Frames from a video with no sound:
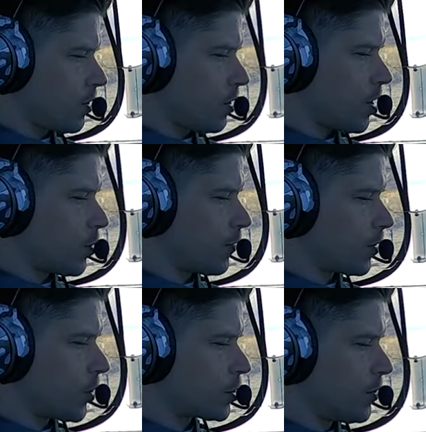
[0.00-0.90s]
Yeah, Beaufort
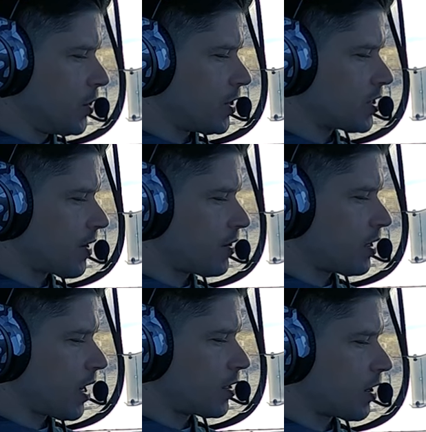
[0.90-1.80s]
approach, Mooney
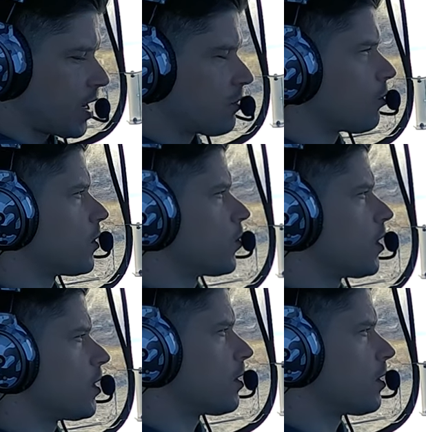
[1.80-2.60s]
79811,